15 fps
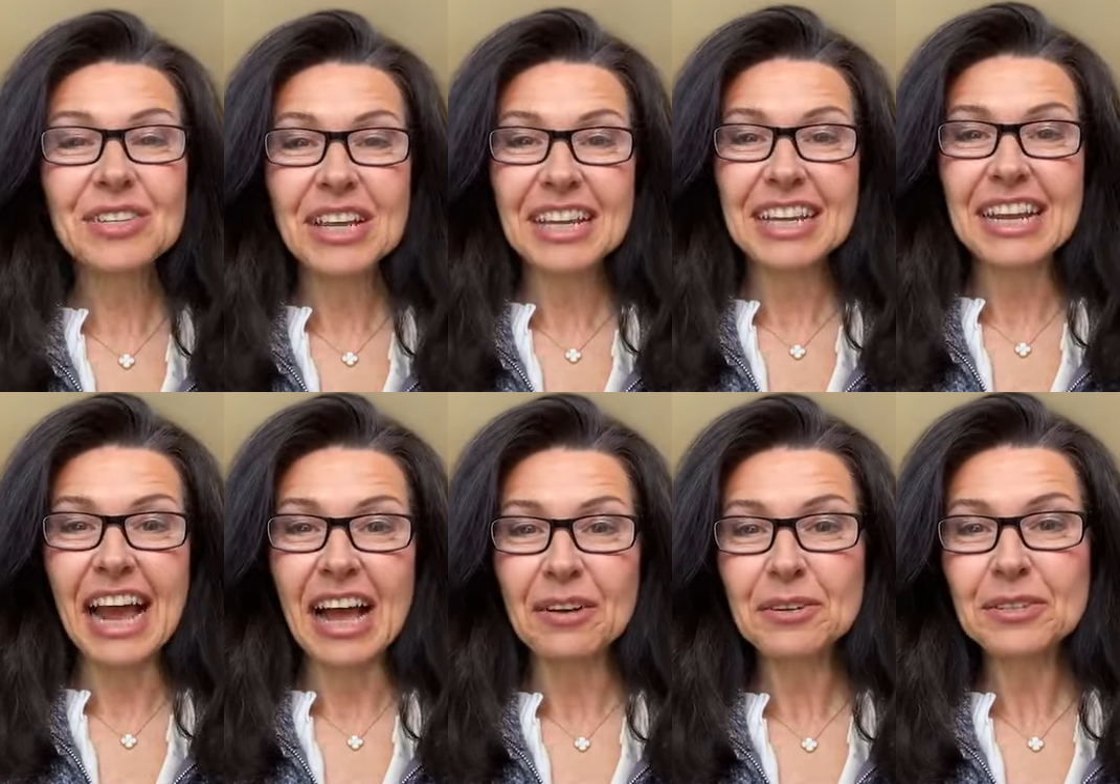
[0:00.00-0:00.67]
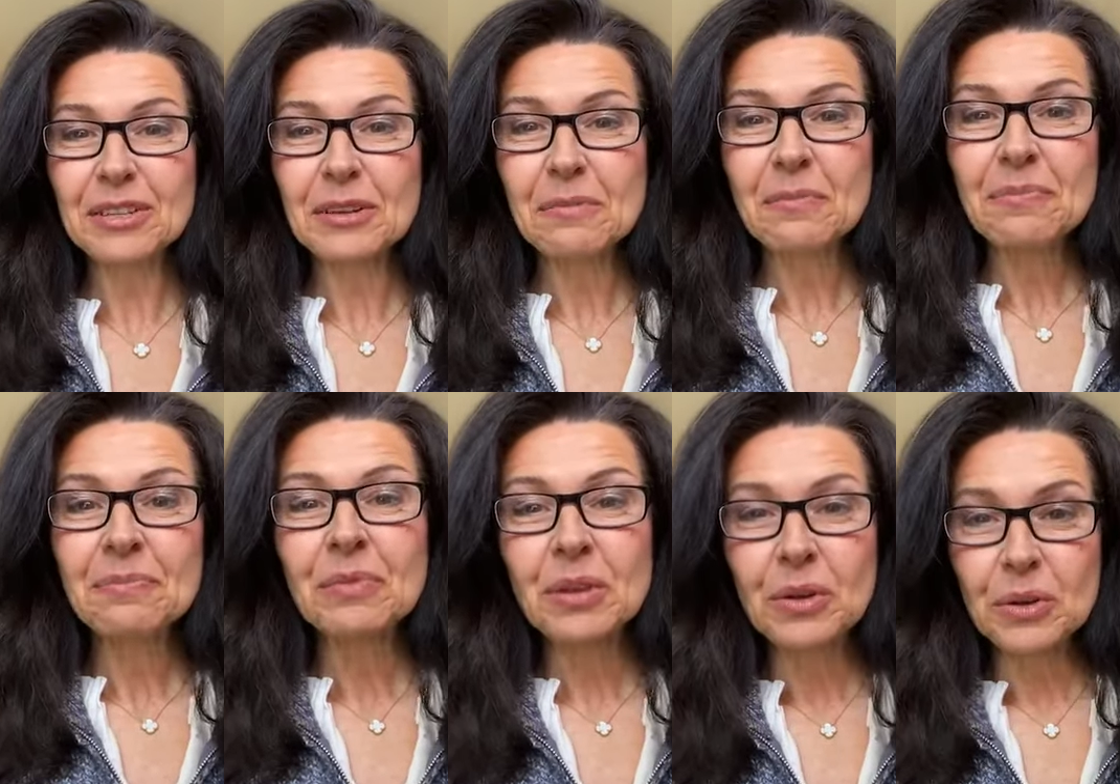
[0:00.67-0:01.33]
to check it out,
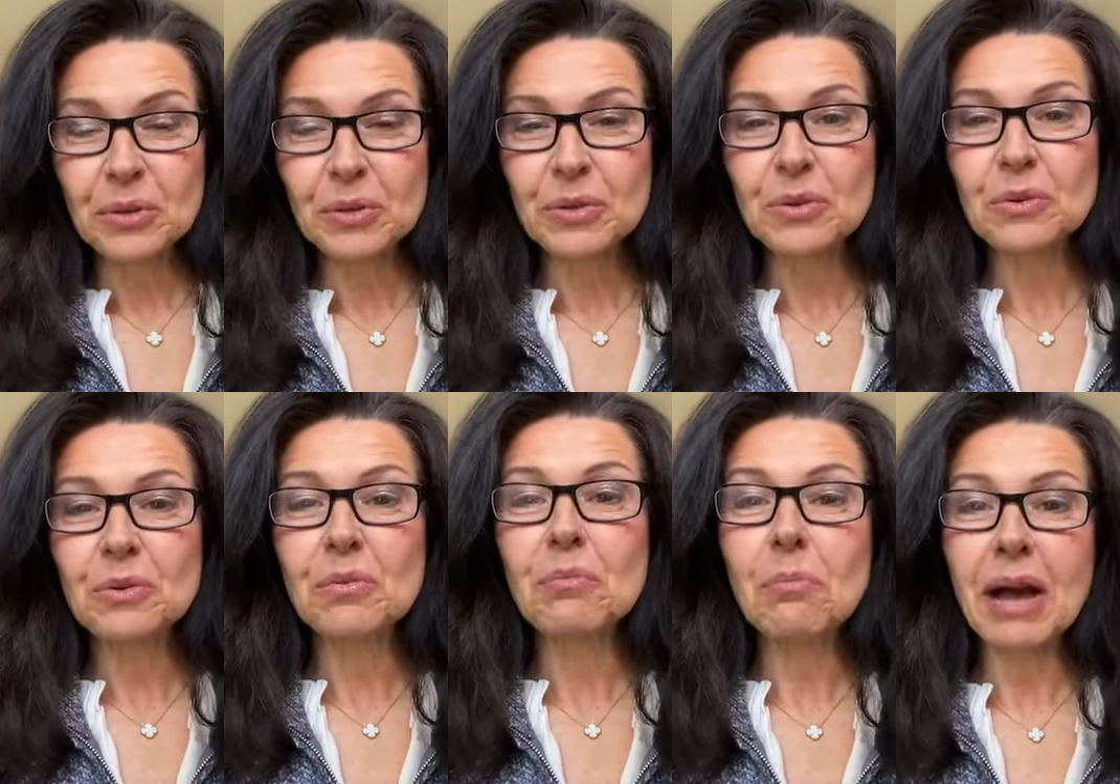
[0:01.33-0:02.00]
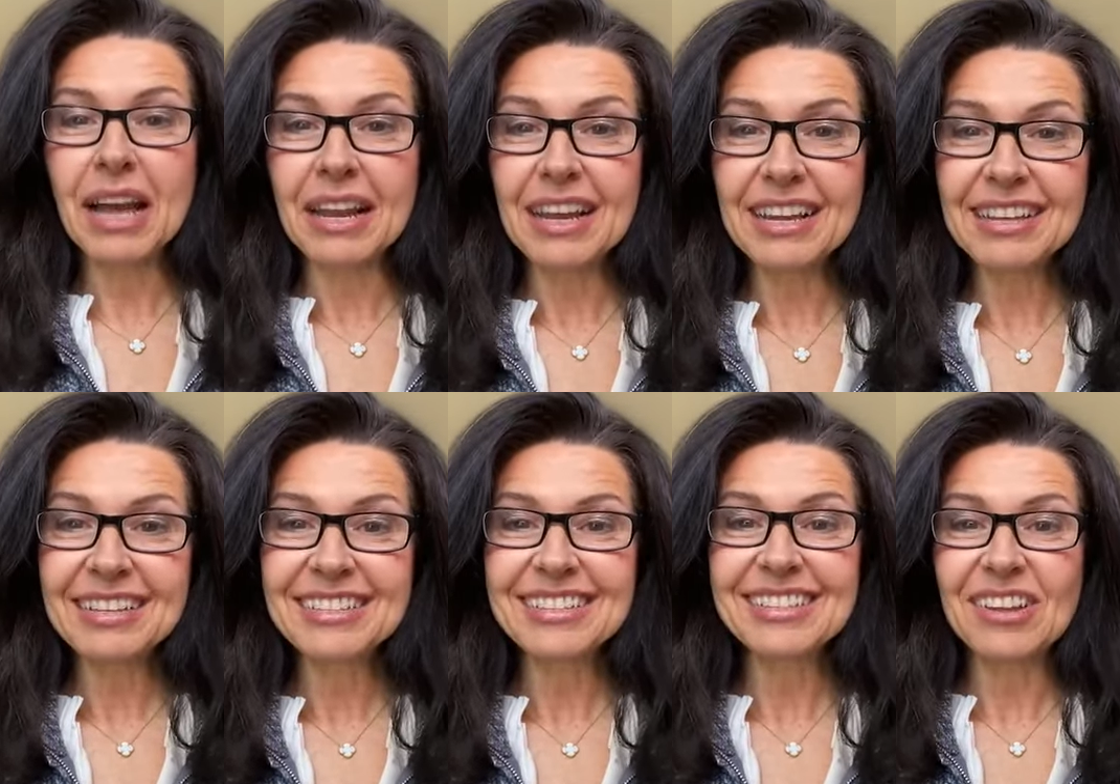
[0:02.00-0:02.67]
go to
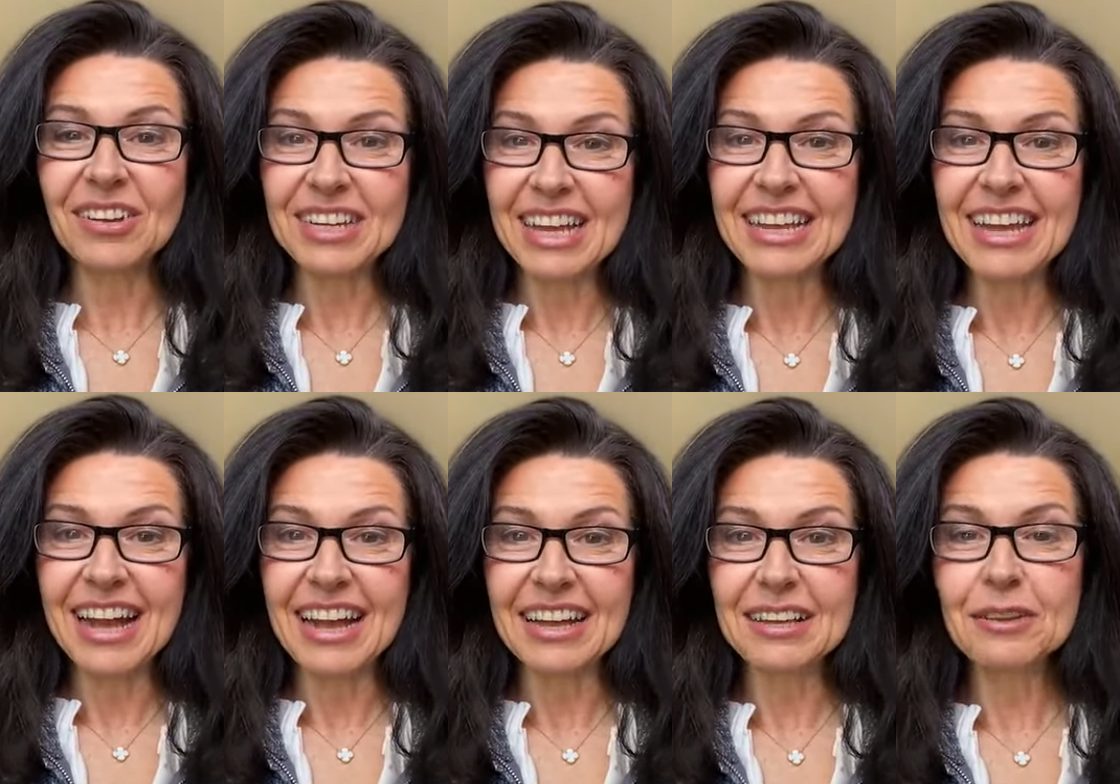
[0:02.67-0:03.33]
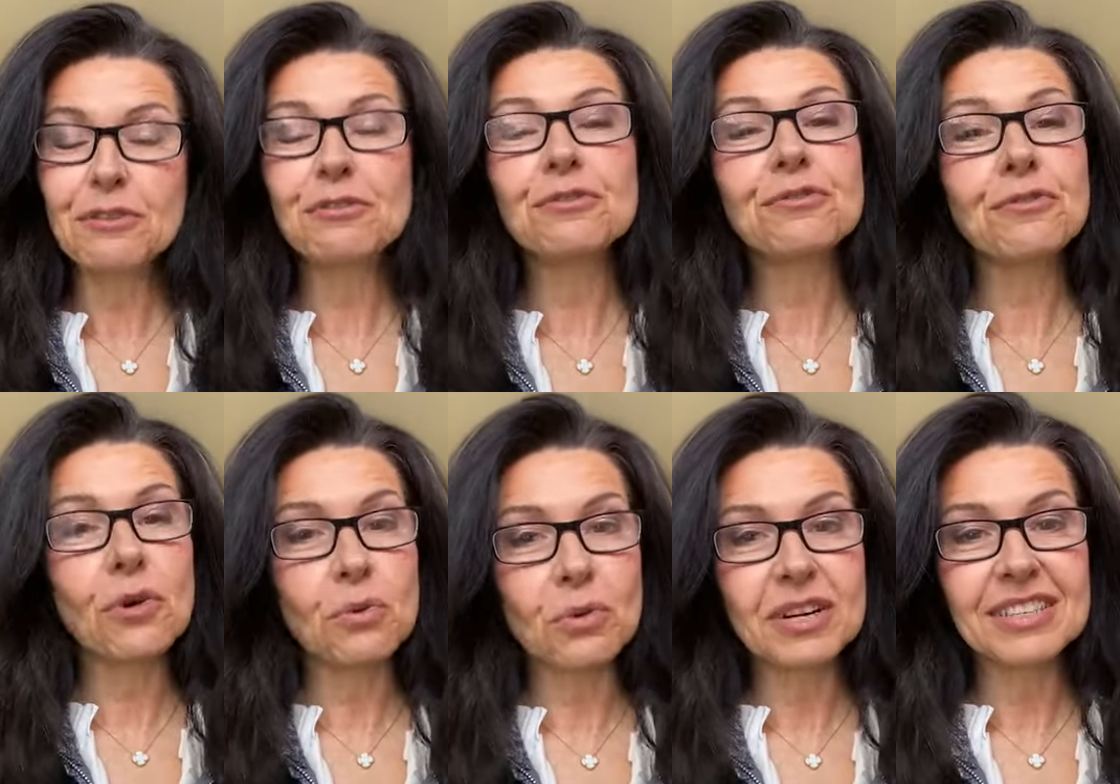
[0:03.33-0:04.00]
mana.ai
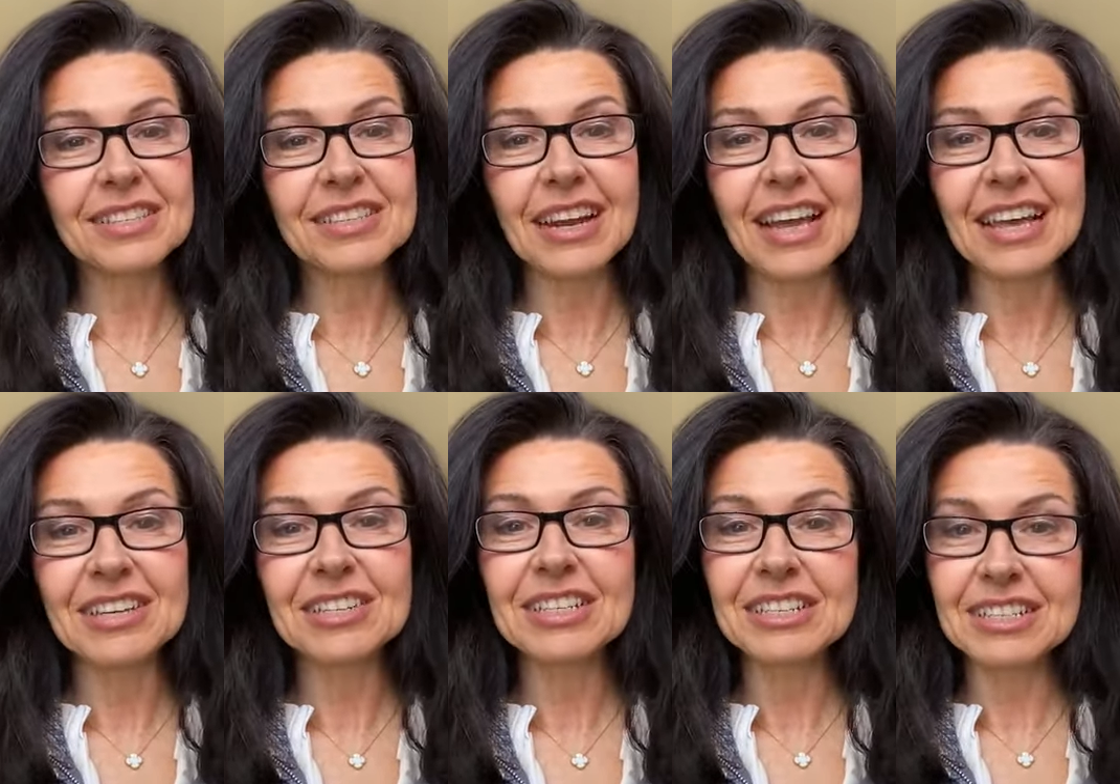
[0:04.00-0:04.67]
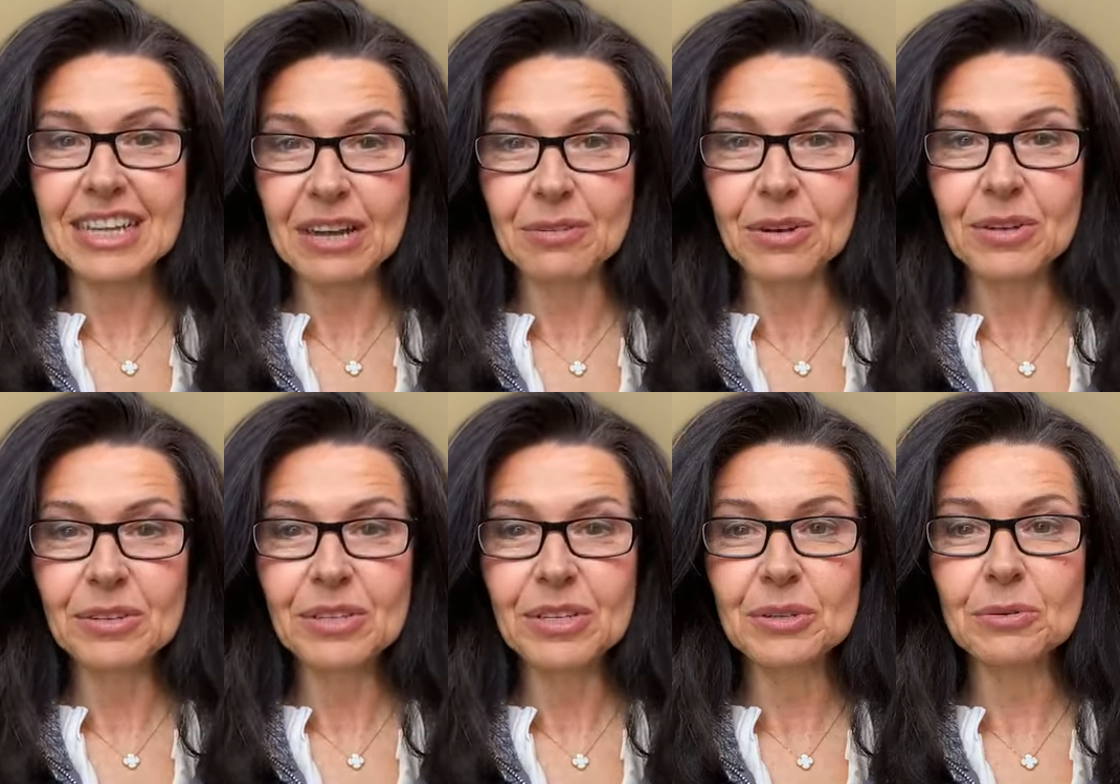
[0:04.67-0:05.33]
forward slash
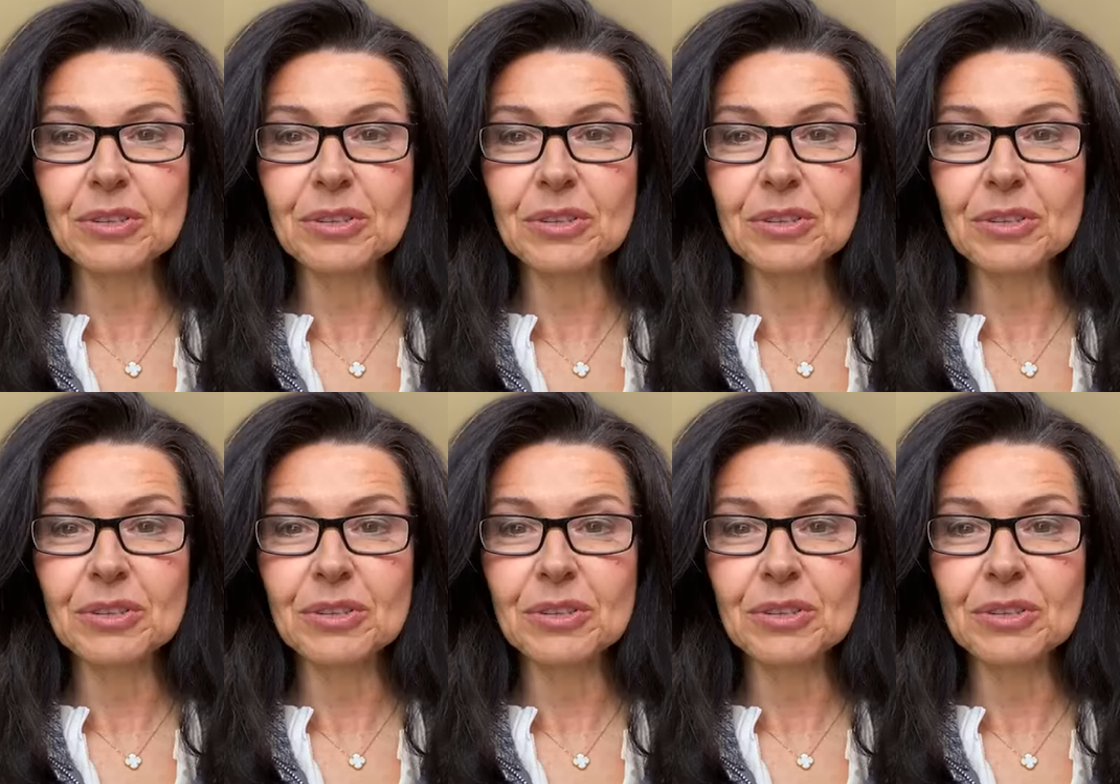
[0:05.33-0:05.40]
download.